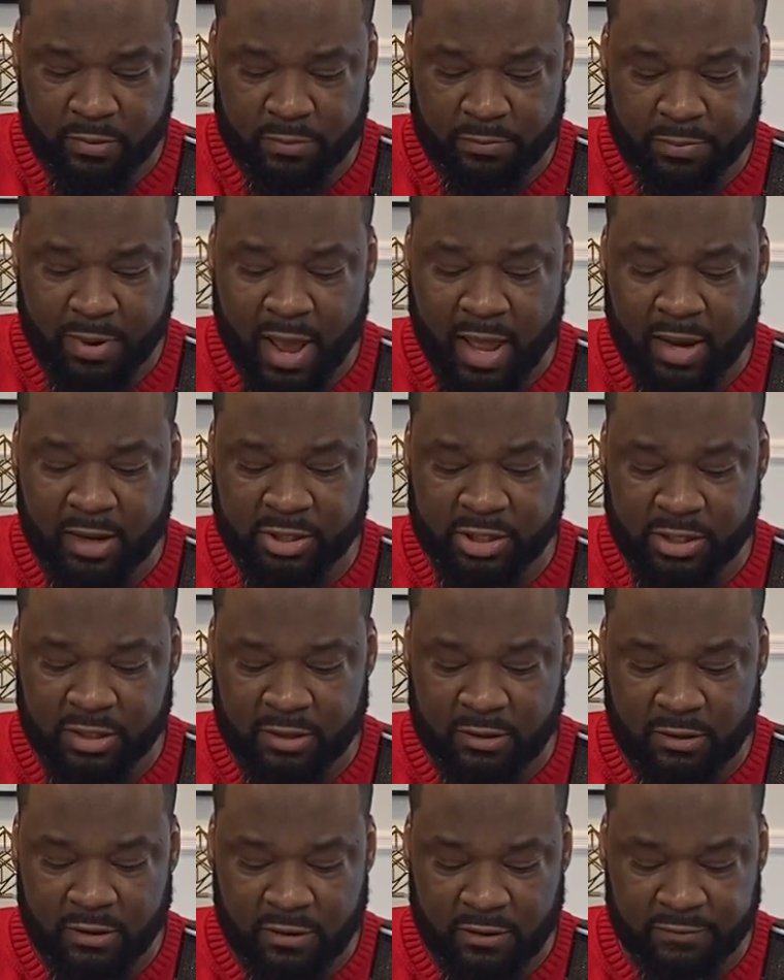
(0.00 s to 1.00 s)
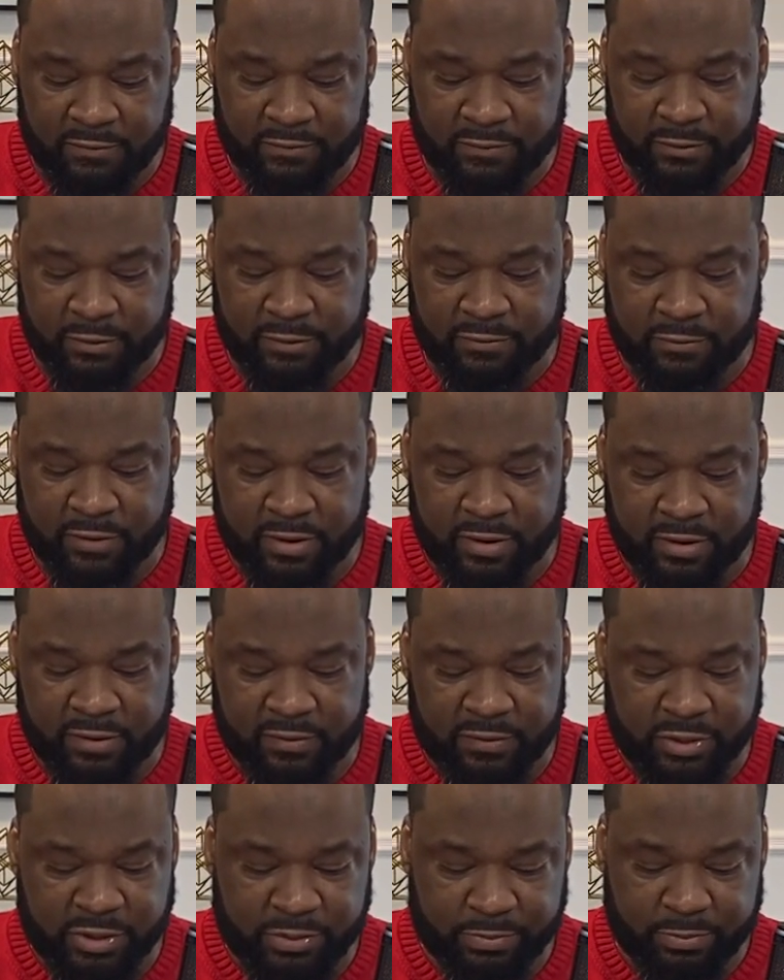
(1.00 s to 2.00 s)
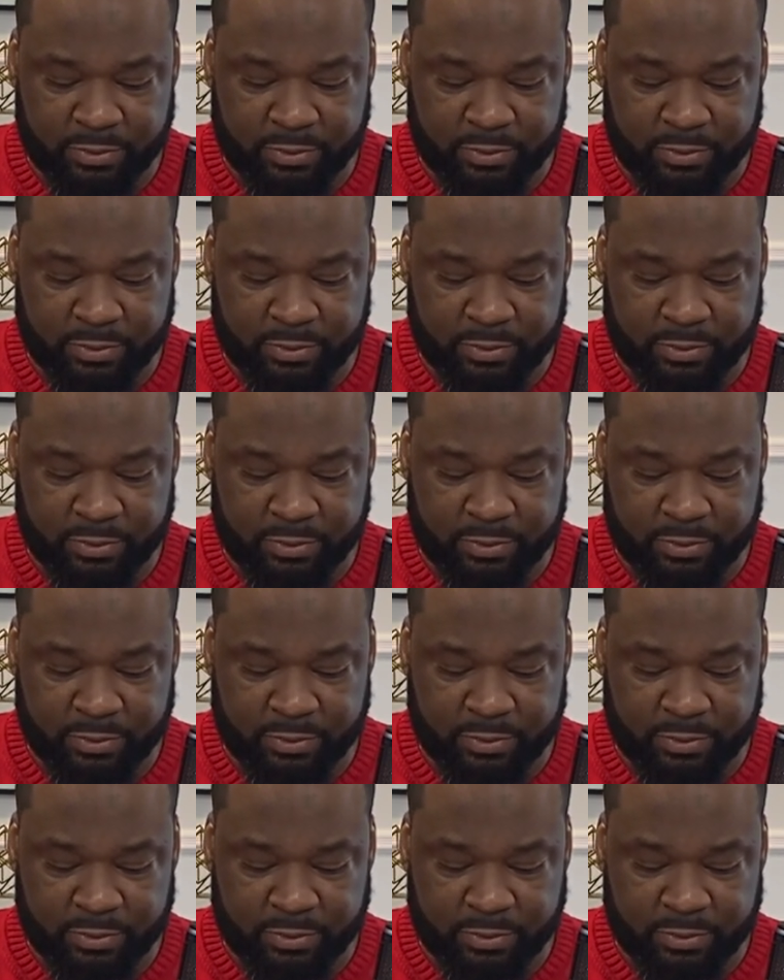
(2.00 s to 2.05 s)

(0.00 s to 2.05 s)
polishing cloth for the front of the Vision